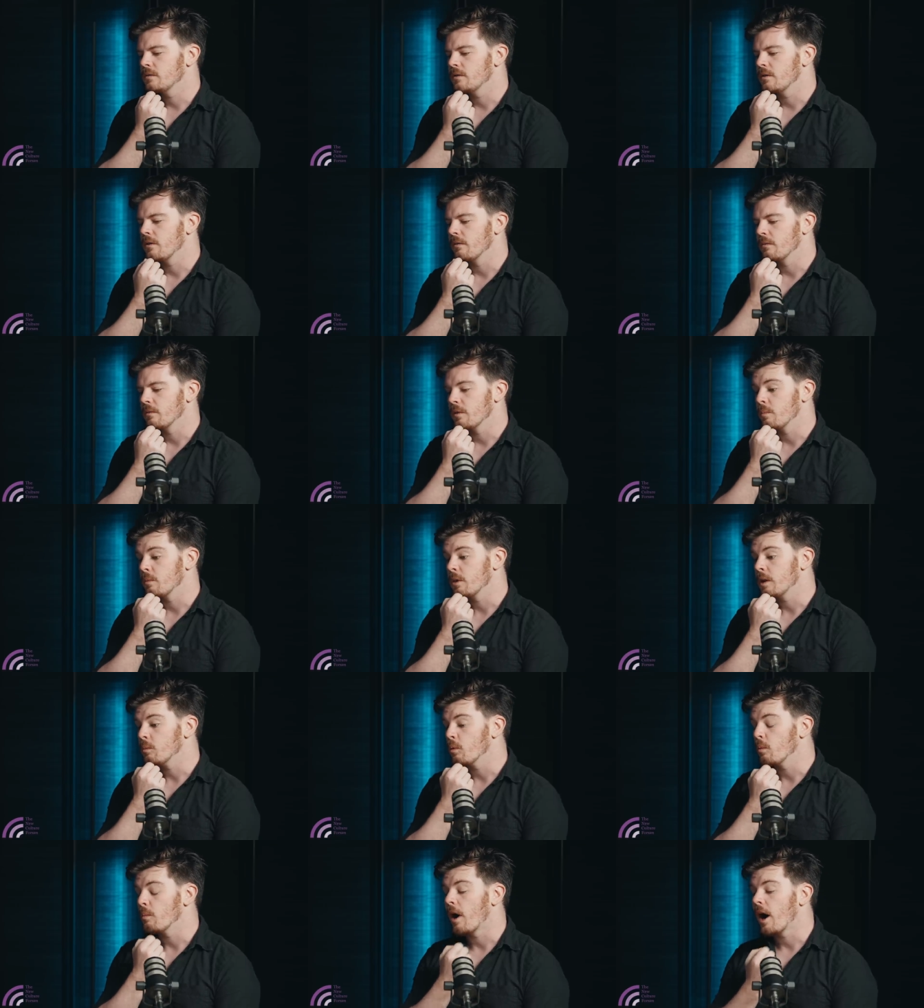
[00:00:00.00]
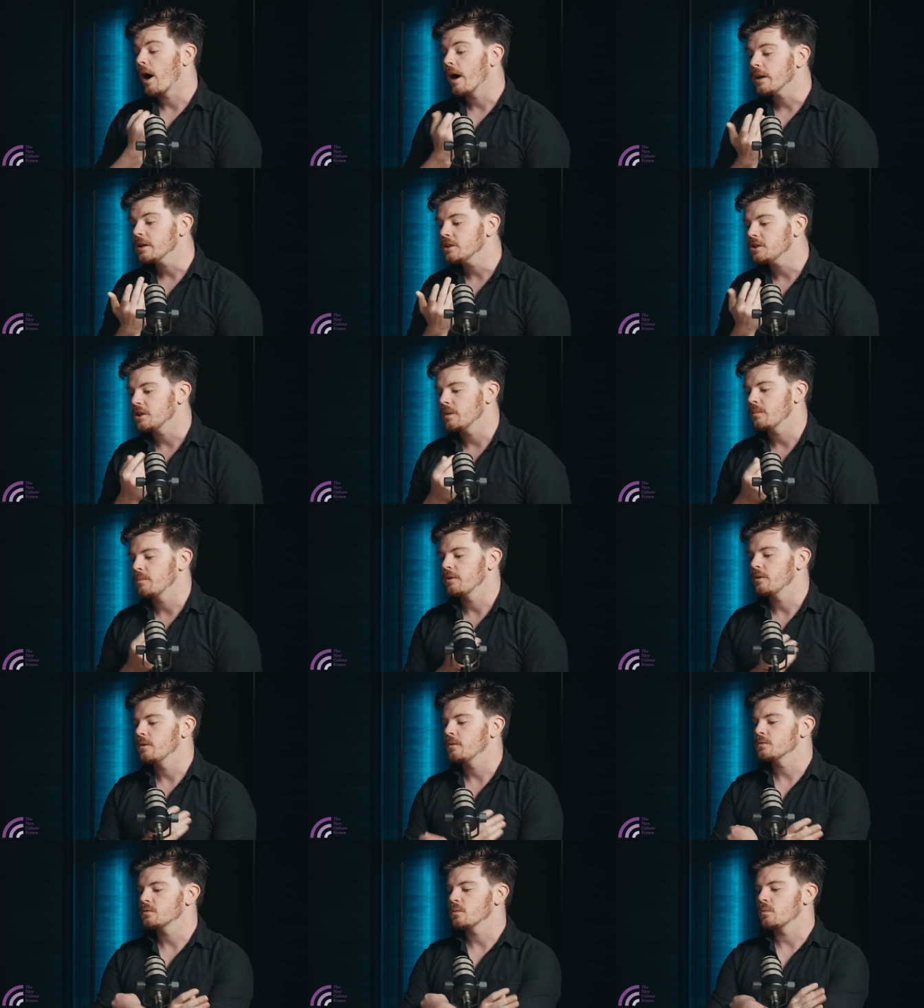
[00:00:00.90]
the the people behind GB
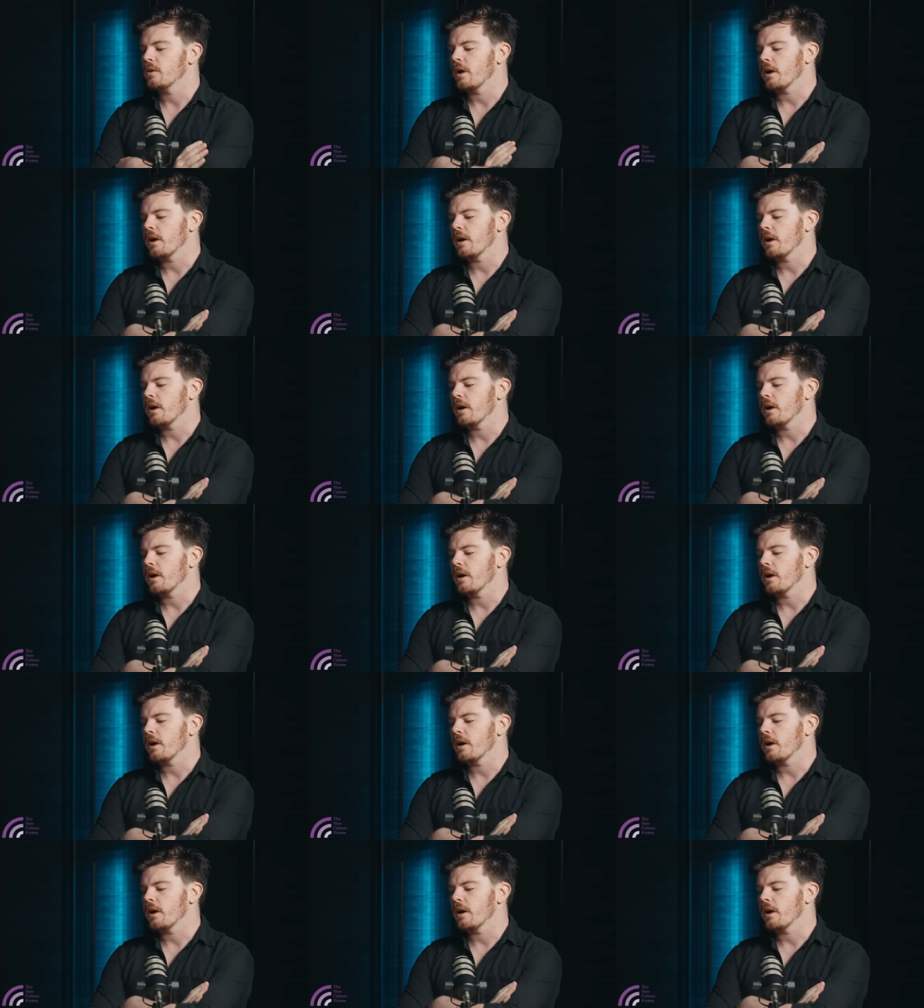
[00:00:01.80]
News would